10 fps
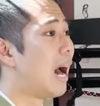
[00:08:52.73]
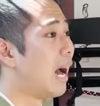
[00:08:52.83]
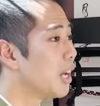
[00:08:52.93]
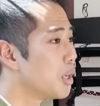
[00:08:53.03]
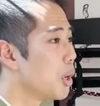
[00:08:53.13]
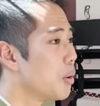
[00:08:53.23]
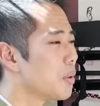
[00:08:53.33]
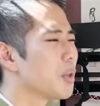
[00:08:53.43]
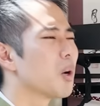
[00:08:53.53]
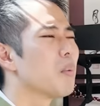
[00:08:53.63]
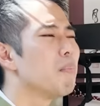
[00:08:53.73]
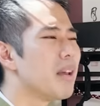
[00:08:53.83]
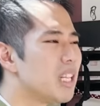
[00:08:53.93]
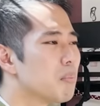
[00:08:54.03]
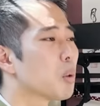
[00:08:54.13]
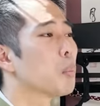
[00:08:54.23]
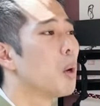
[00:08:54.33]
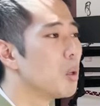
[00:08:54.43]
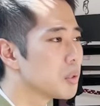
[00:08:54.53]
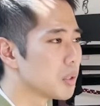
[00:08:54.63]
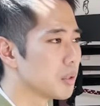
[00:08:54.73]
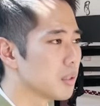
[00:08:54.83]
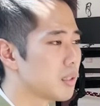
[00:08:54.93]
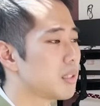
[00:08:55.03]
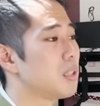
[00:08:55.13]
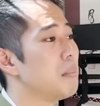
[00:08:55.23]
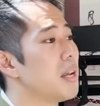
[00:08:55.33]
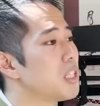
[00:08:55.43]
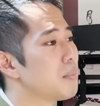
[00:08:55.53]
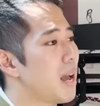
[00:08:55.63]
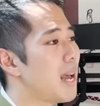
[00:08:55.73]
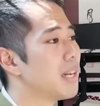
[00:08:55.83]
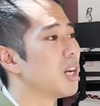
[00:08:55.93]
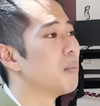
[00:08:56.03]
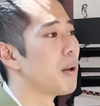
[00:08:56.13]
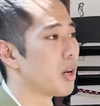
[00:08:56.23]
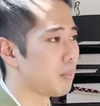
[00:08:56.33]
I know that there are many proposals to make Japan a better